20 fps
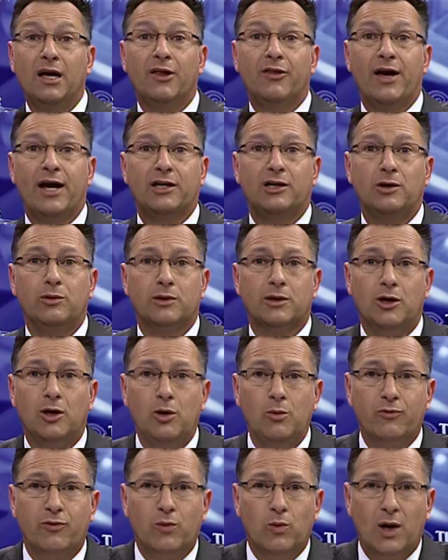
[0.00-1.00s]
thank you at
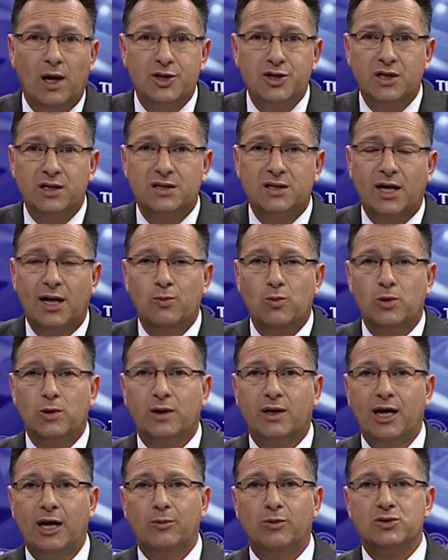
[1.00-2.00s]
home for watching Time Warner
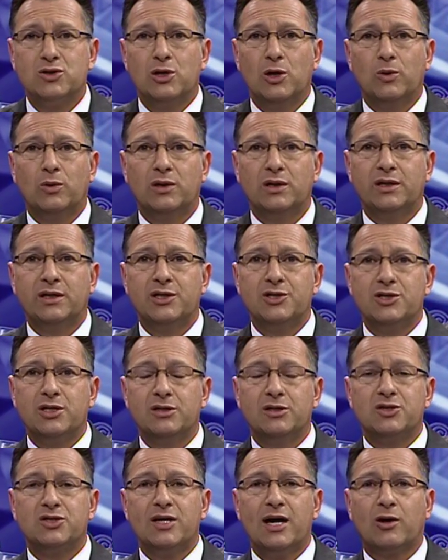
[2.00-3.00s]
Cable's local edition,
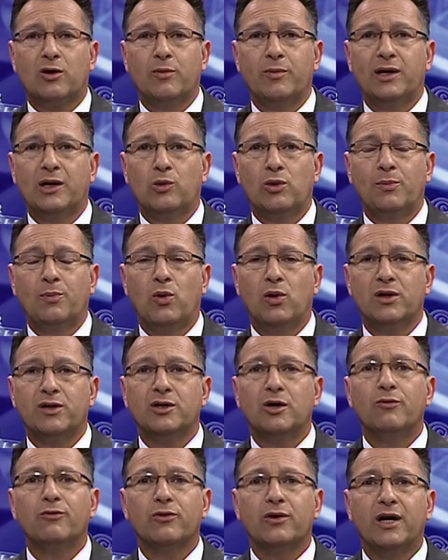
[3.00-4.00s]
the Sacramento Report. And
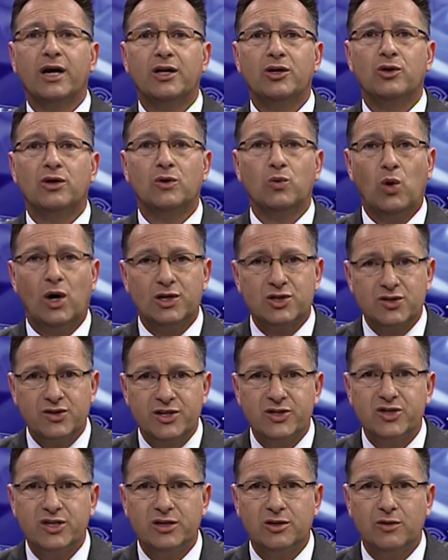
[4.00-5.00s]
don't forget, you can watch
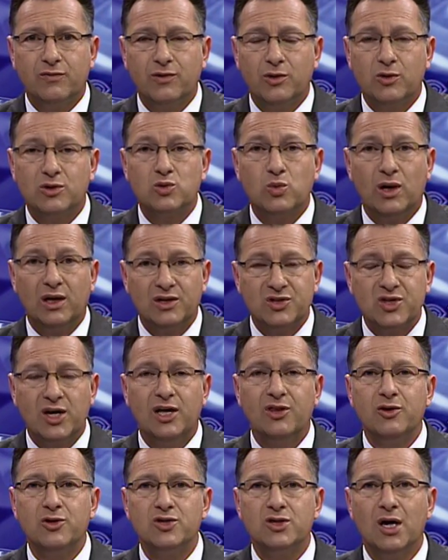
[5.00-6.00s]
this interview as well as
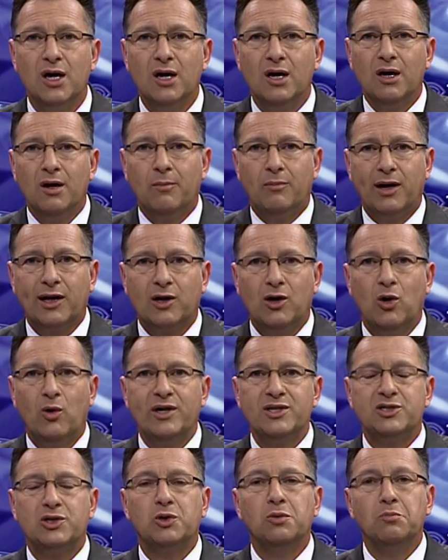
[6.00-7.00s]
others by
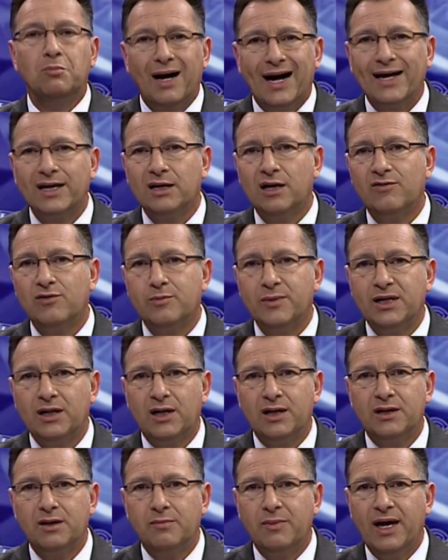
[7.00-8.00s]
going to My Government
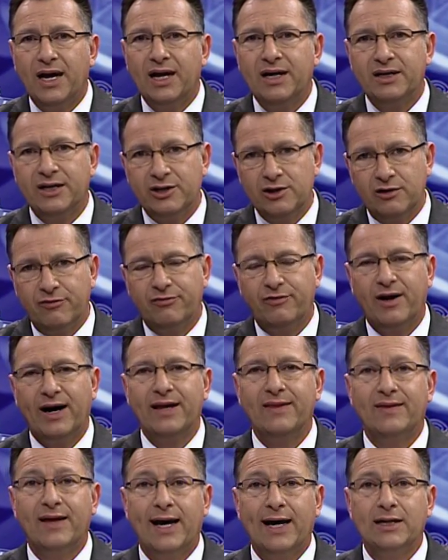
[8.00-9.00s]
On Demand, and you'll
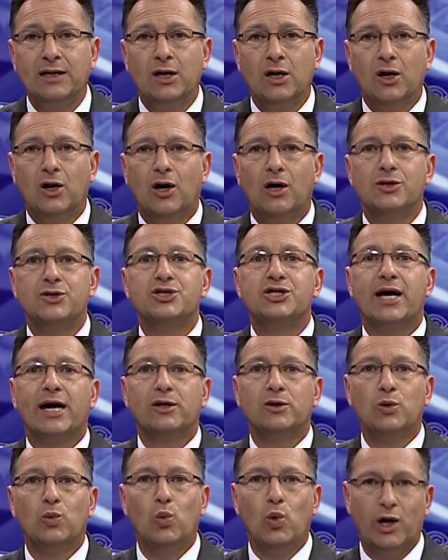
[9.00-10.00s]
find that on
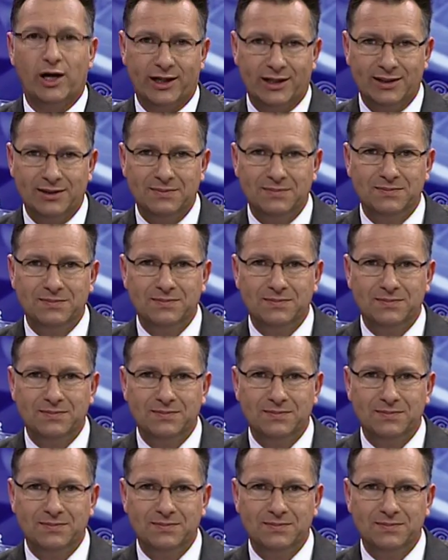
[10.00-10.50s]
Channel 1.